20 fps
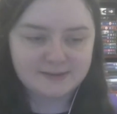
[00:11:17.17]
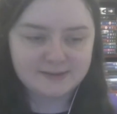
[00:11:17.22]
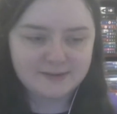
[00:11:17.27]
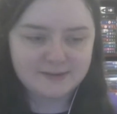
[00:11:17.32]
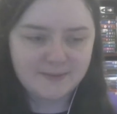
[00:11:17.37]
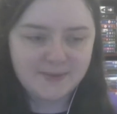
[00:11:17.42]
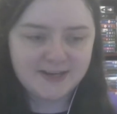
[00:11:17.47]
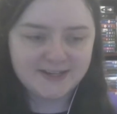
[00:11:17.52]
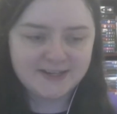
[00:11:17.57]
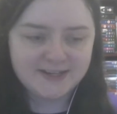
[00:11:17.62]

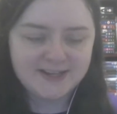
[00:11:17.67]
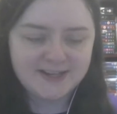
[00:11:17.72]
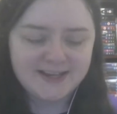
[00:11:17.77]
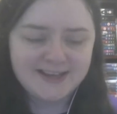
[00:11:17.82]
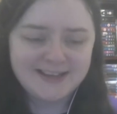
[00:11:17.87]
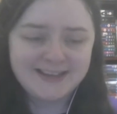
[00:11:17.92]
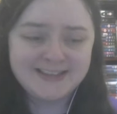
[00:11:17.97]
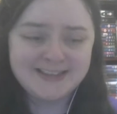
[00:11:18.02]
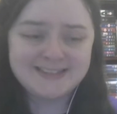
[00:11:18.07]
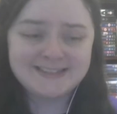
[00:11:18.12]
I mean,
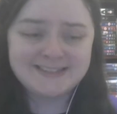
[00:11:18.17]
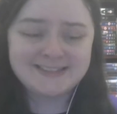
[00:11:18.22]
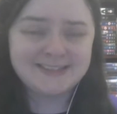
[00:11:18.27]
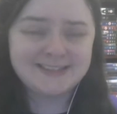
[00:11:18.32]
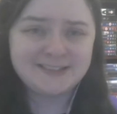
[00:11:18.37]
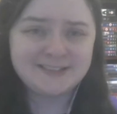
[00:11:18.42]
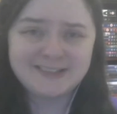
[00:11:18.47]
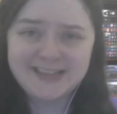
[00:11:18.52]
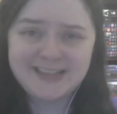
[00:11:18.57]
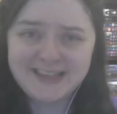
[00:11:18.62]
he's still a
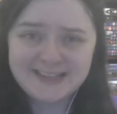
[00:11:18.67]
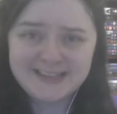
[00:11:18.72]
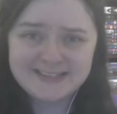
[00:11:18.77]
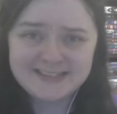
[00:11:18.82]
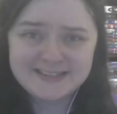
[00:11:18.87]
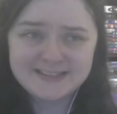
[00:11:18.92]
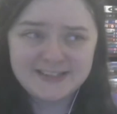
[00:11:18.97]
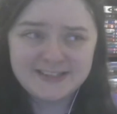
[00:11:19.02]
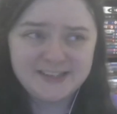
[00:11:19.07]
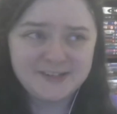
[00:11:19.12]
little kid,
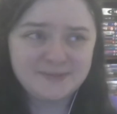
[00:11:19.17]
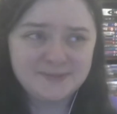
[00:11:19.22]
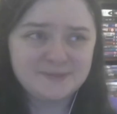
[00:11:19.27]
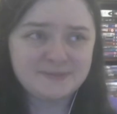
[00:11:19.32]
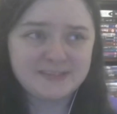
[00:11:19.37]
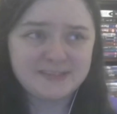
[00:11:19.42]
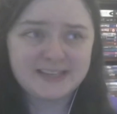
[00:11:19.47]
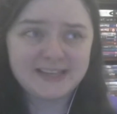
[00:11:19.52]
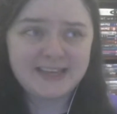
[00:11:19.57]
you know.